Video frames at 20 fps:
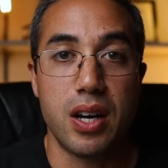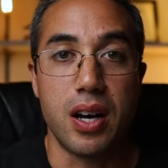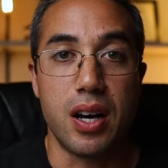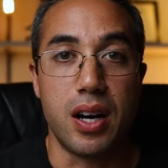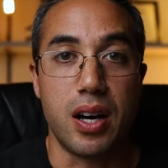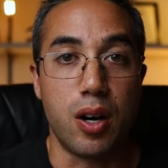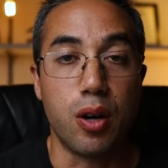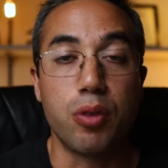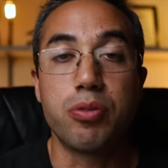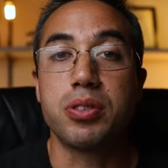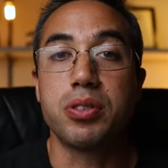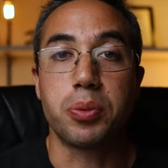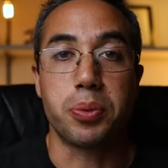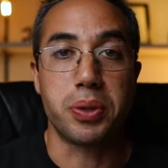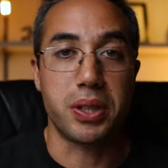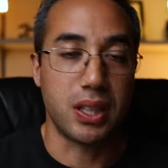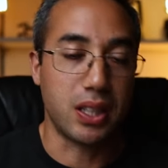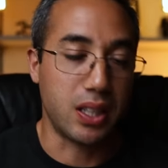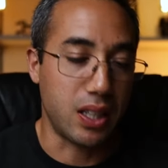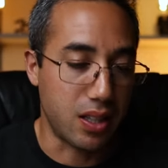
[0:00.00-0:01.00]
uh, hopefully we
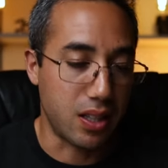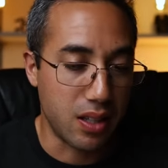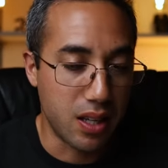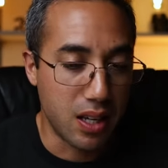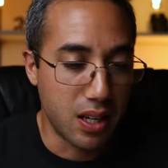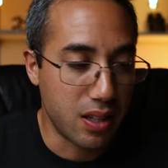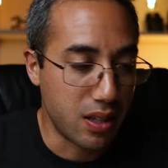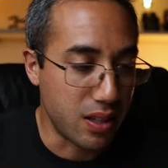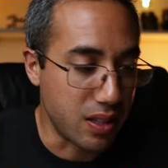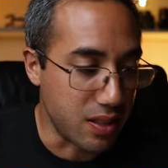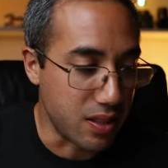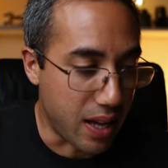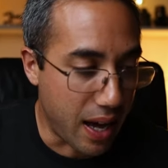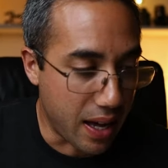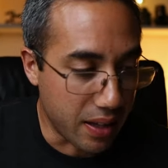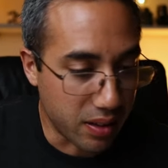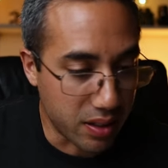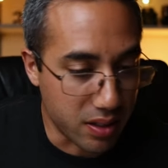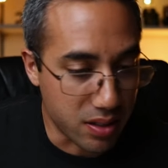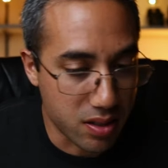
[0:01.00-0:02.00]
can get these
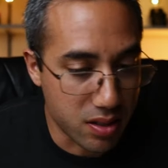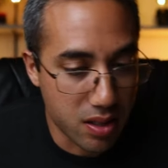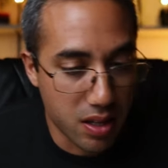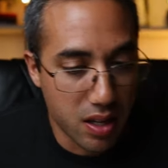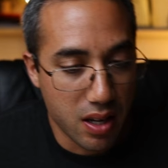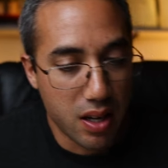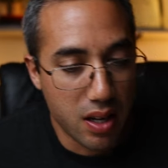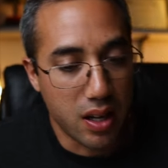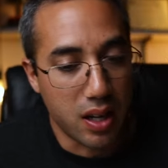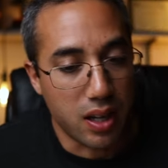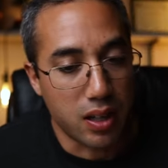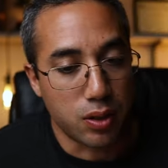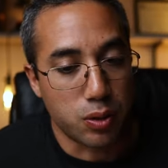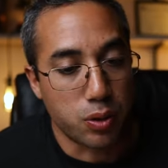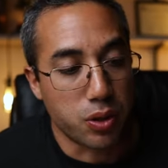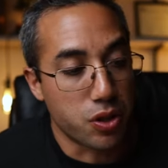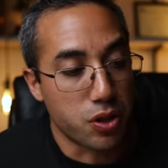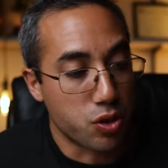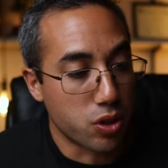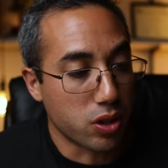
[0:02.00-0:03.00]
athletes uh, who
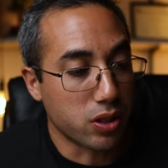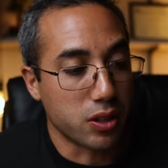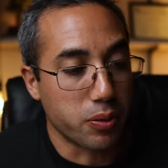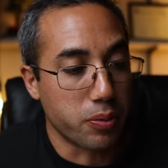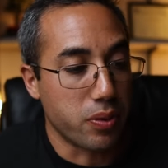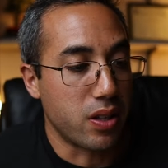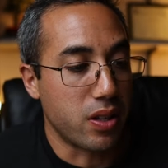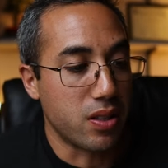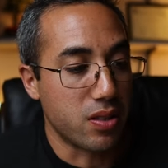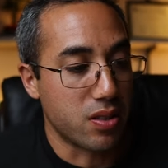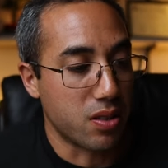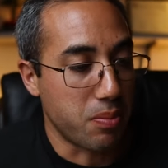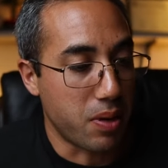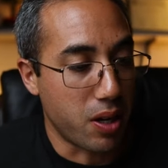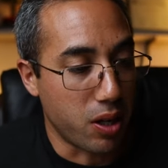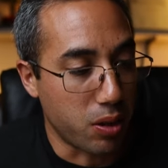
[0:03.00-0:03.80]
are struggling with this some